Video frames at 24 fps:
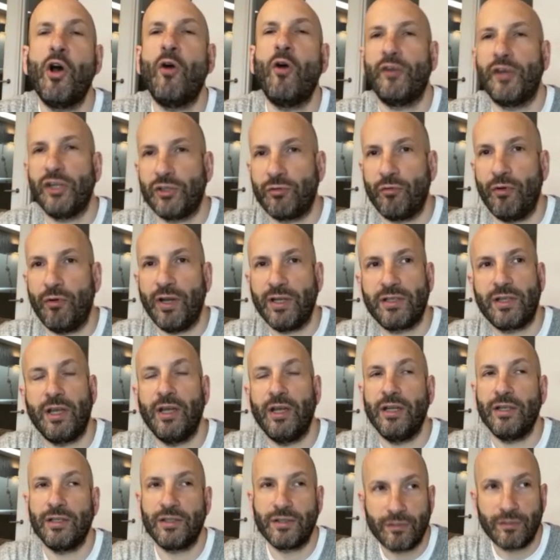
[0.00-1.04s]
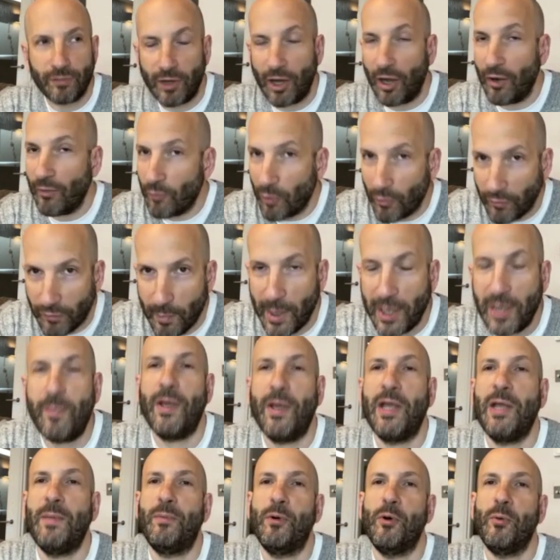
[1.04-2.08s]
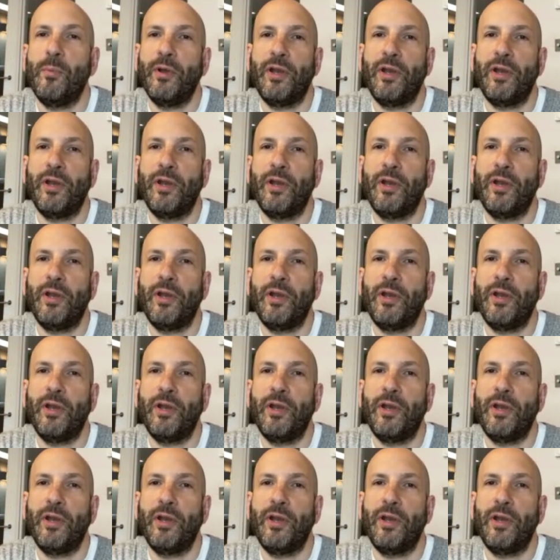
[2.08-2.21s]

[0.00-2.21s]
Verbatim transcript: obvious risk is, you know, not for many people,